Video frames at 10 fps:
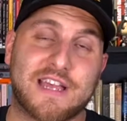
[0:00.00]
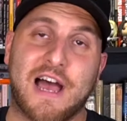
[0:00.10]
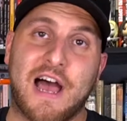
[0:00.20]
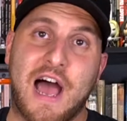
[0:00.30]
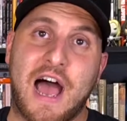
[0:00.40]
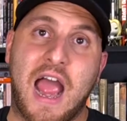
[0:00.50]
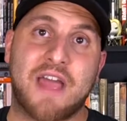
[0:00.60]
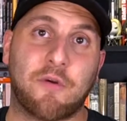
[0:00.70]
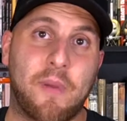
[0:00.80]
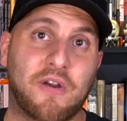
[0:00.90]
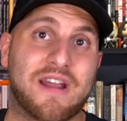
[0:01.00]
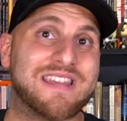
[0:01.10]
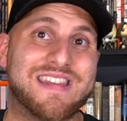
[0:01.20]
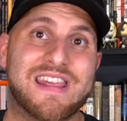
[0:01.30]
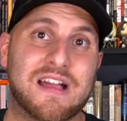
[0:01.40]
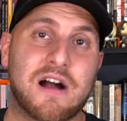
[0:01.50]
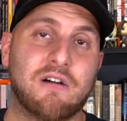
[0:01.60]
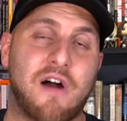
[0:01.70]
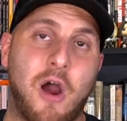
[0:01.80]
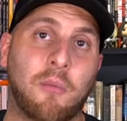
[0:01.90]
I have a better idea of
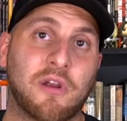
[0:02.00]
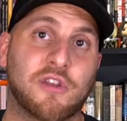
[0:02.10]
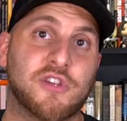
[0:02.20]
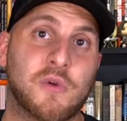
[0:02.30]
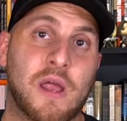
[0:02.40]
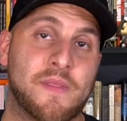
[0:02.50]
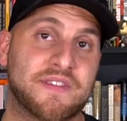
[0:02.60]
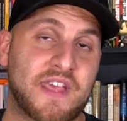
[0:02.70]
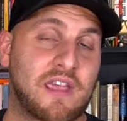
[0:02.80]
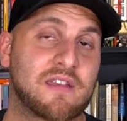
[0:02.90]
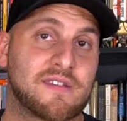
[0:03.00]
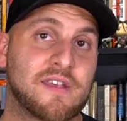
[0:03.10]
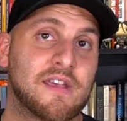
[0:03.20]
how I'm going to do it in the second